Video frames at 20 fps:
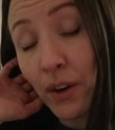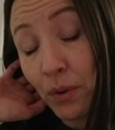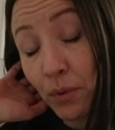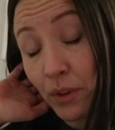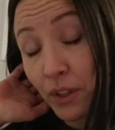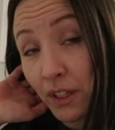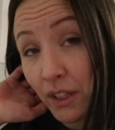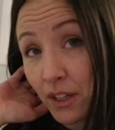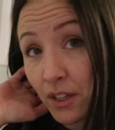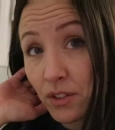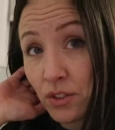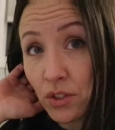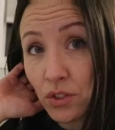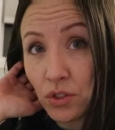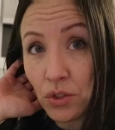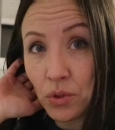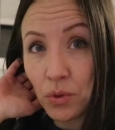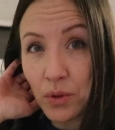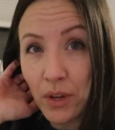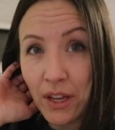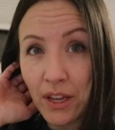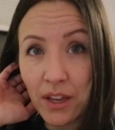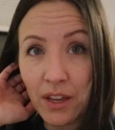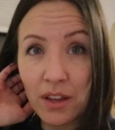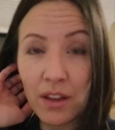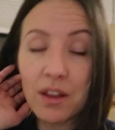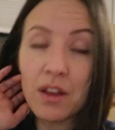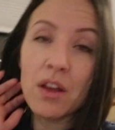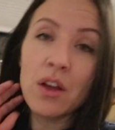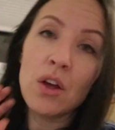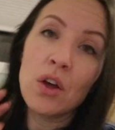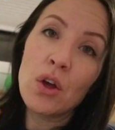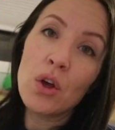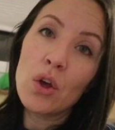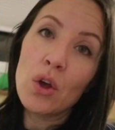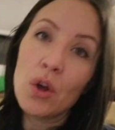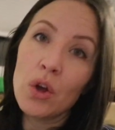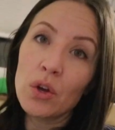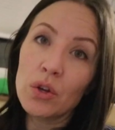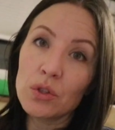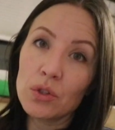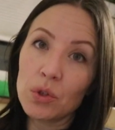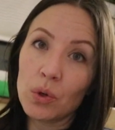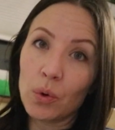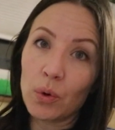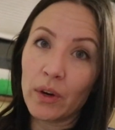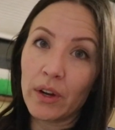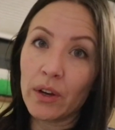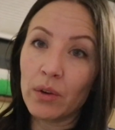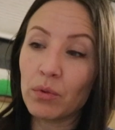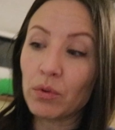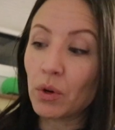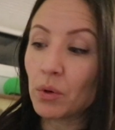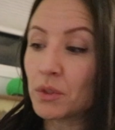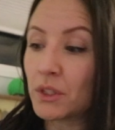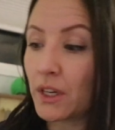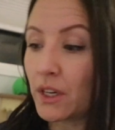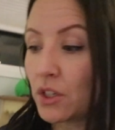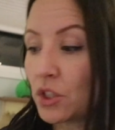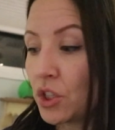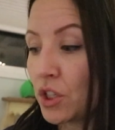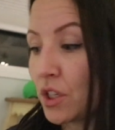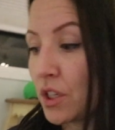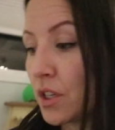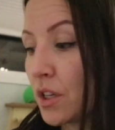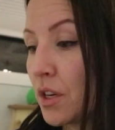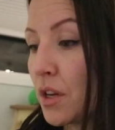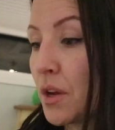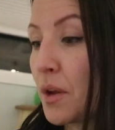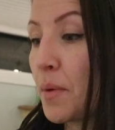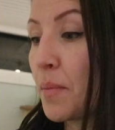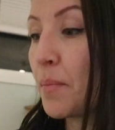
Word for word: I really need to do a toy rotation,